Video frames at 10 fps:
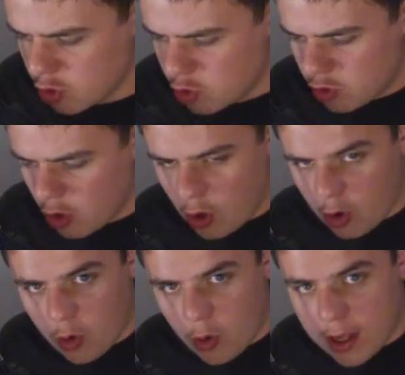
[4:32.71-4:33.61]

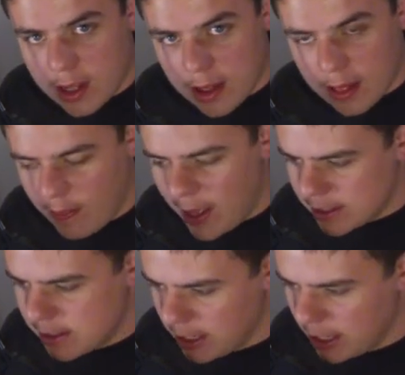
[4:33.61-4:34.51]
So
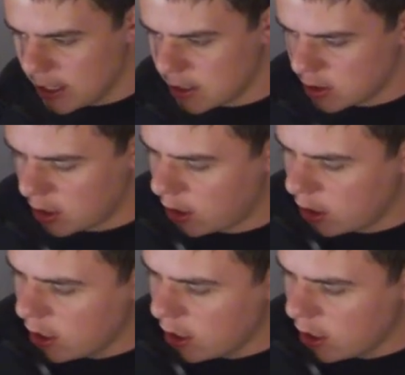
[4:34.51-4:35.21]
that's the answer.